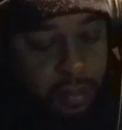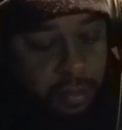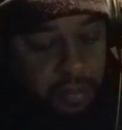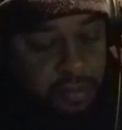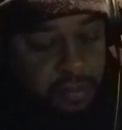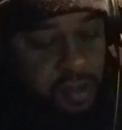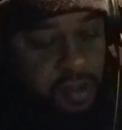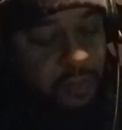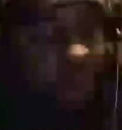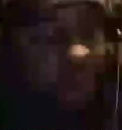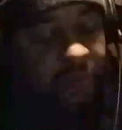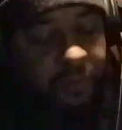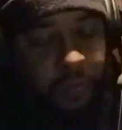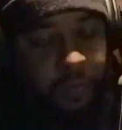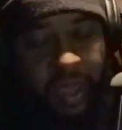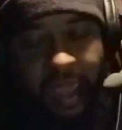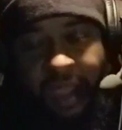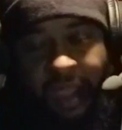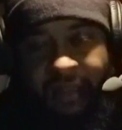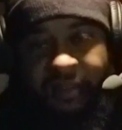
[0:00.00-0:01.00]
stuff was
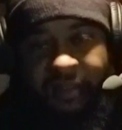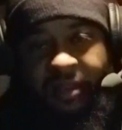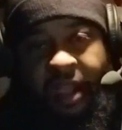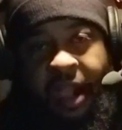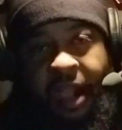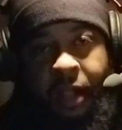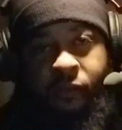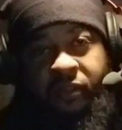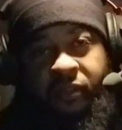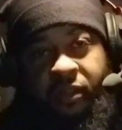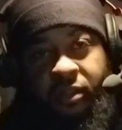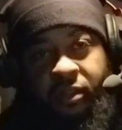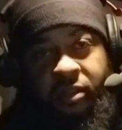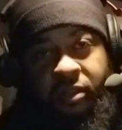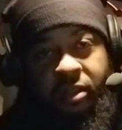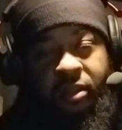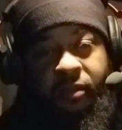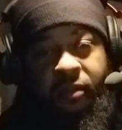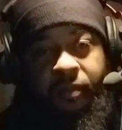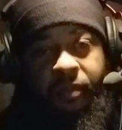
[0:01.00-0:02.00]
passed down to
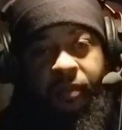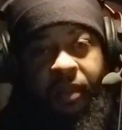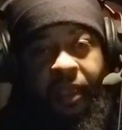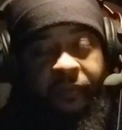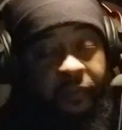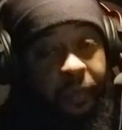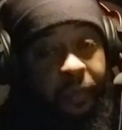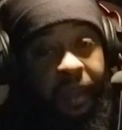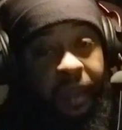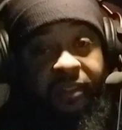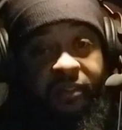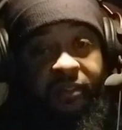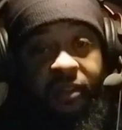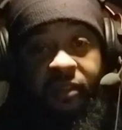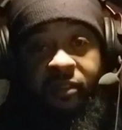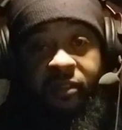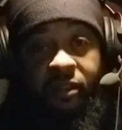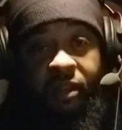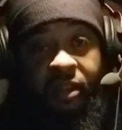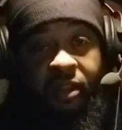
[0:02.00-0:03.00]
them. Information
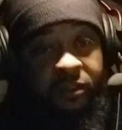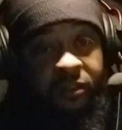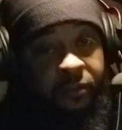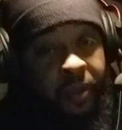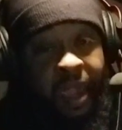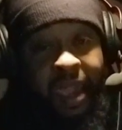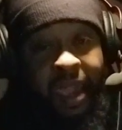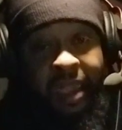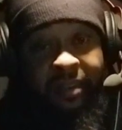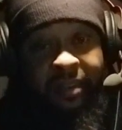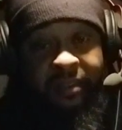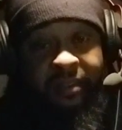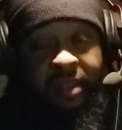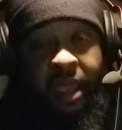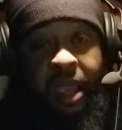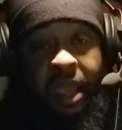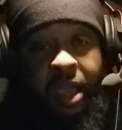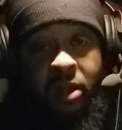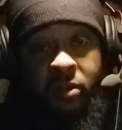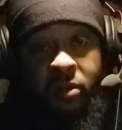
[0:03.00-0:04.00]
is passed
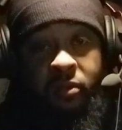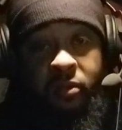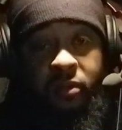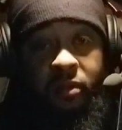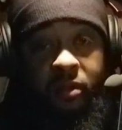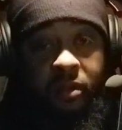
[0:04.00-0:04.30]
down,